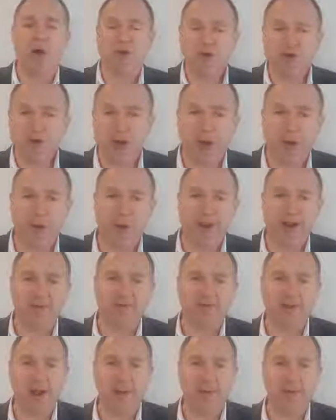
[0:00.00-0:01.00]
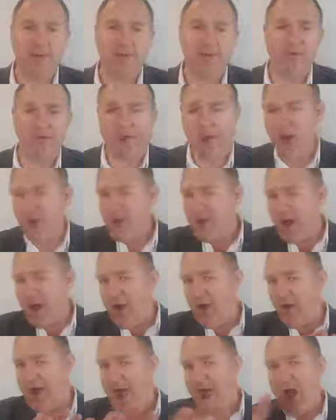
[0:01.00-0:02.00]
I'll show you an example of, on
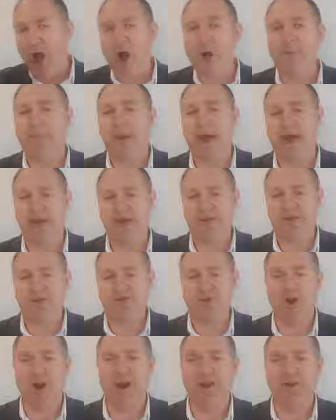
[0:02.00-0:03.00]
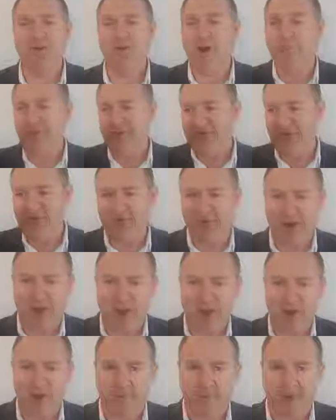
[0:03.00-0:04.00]
our homepage, right at the top, there's a
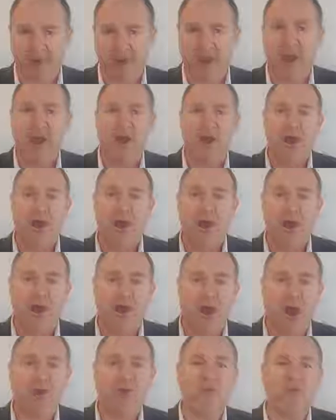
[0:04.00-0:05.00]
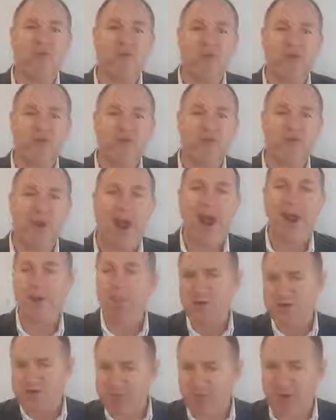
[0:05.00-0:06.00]
video of me go through the
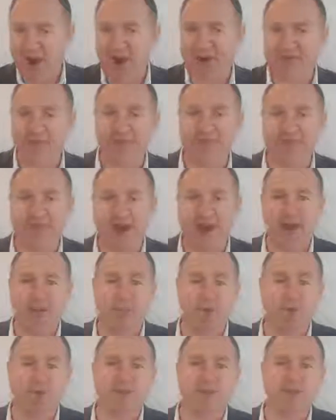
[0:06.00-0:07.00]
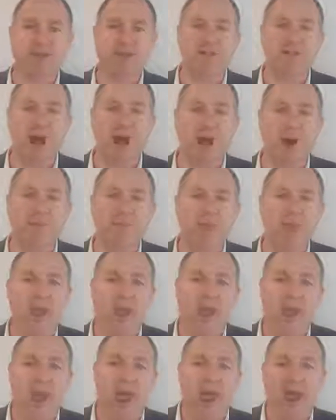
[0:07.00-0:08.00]
training which breaks this down into more detail.
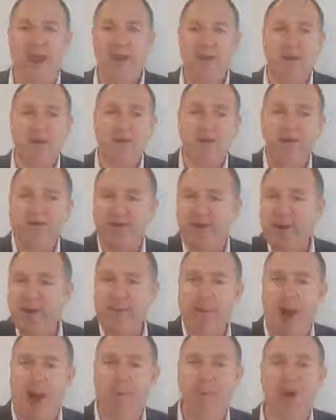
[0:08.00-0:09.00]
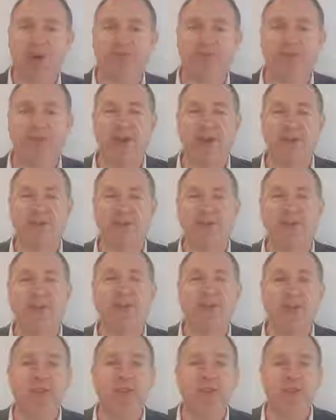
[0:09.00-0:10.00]
And there's an email box to get the
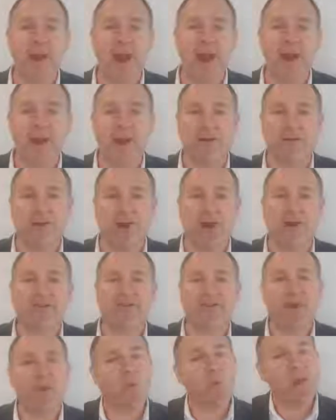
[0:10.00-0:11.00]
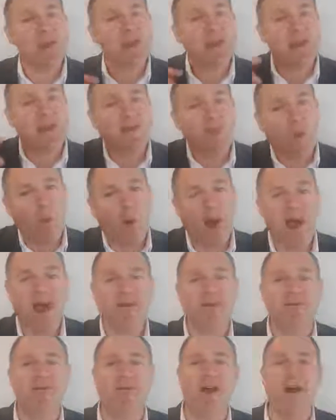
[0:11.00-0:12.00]
rest of the training, right? So we give
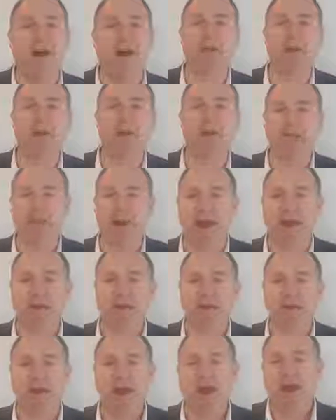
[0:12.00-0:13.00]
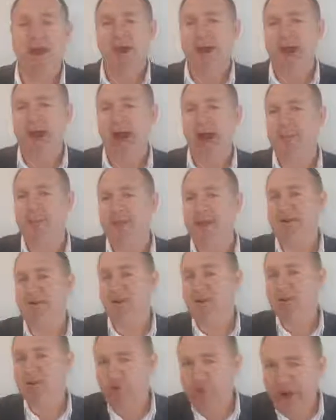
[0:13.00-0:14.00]
away valuable information. If
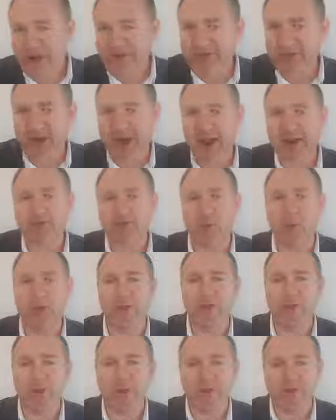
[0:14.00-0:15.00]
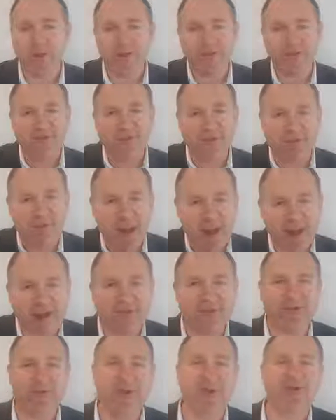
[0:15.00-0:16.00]
it resonates with you, if it
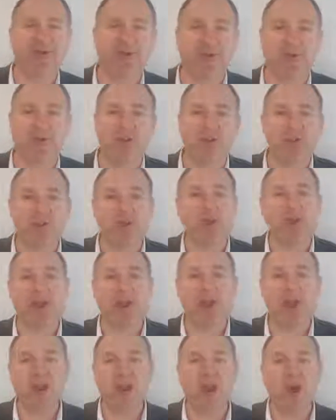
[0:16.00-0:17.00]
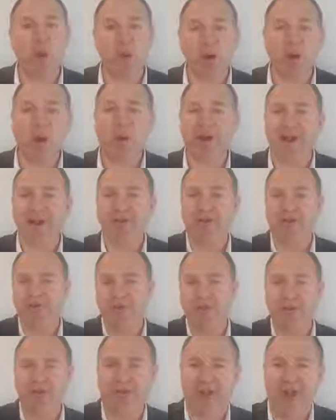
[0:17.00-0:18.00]
makes sense to you, then you're going to go, you know what, I want to get the
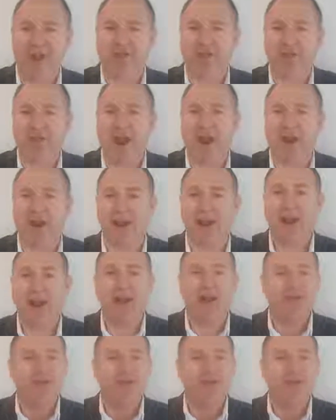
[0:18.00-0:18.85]
rest of that training.